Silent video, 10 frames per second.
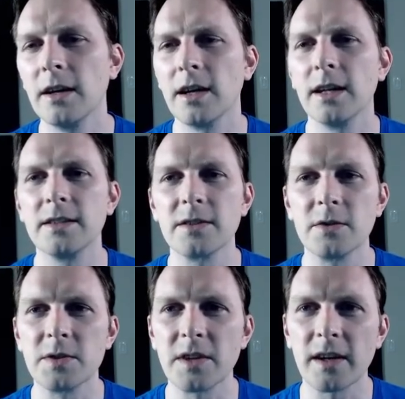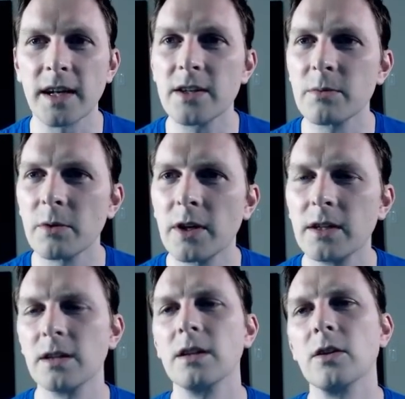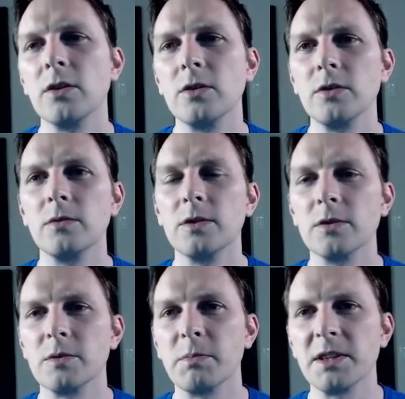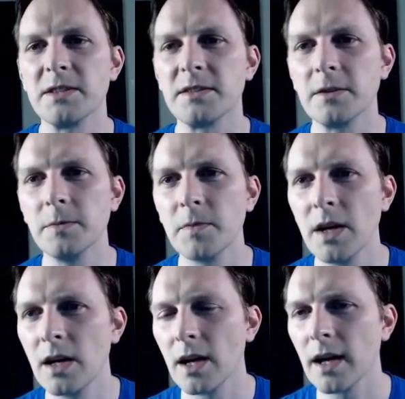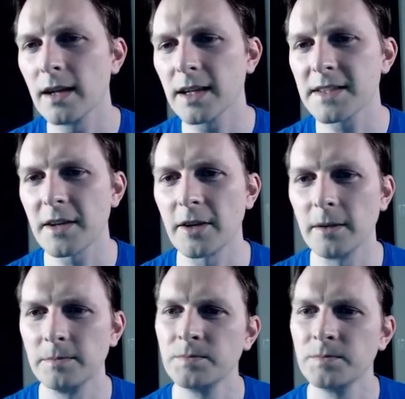And to start an entry point, you know, you do please do, and etc.